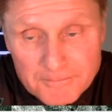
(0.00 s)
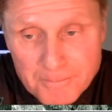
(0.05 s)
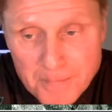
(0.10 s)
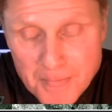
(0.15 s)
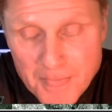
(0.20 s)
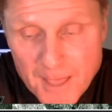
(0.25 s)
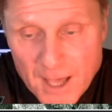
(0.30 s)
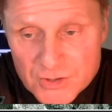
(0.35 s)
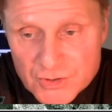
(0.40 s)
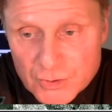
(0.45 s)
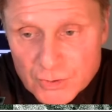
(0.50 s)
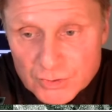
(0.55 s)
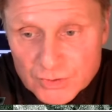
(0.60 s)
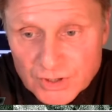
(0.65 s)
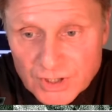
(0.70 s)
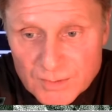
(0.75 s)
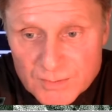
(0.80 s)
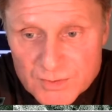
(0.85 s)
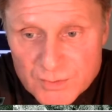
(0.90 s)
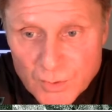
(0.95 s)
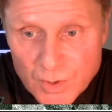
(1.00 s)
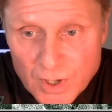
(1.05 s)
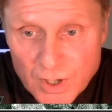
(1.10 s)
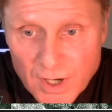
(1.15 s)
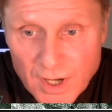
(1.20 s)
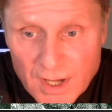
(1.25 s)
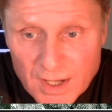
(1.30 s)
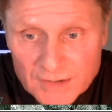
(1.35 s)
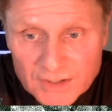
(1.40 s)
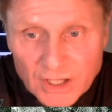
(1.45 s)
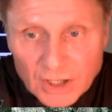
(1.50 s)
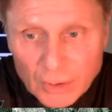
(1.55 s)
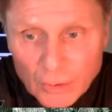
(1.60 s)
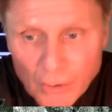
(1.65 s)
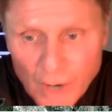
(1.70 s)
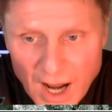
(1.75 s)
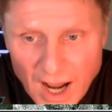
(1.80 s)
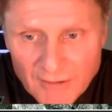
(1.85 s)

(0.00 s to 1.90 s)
national teams where they don't